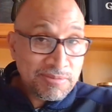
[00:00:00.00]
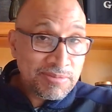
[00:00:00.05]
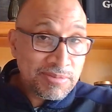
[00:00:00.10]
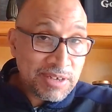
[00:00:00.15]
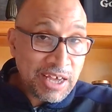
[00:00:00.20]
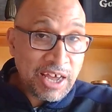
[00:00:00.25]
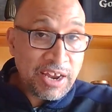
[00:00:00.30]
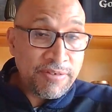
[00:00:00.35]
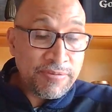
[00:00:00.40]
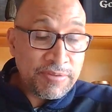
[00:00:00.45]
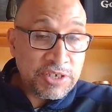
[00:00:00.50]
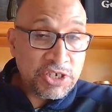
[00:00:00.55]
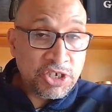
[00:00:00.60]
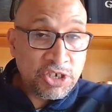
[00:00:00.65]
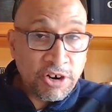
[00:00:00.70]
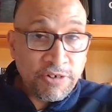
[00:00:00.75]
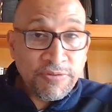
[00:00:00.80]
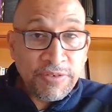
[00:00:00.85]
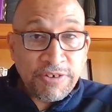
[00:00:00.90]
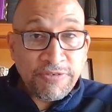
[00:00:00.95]
kind of a
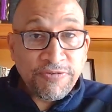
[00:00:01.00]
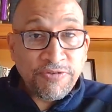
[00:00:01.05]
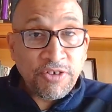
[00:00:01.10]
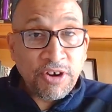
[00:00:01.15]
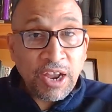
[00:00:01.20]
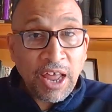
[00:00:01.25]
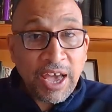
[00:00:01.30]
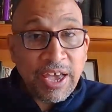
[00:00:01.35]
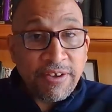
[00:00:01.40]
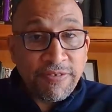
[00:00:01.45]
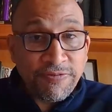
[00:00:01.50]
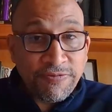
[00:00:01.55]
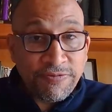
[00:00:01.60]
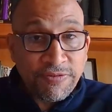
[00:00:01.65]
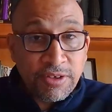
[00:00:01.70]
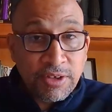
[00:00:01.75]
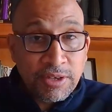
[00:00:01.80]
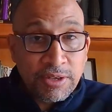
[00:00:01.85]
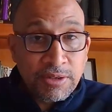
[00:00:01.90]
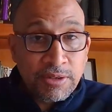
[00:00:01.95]
servant for life.
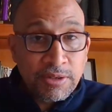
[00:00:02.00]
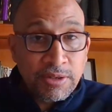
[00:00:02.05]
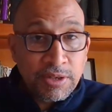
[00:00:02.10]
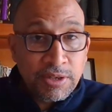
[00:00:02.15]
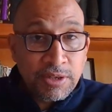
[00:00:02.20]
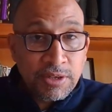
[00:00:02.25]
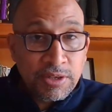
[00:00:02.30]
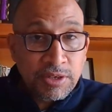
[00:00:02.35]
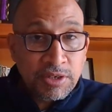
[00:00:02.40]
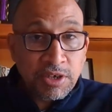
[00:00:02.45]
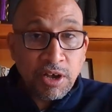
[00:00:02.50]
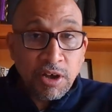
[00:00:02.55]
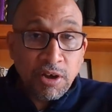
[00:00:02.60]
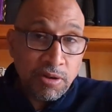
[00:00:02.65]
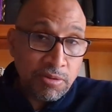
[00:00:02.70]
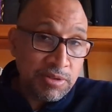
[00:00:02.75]
So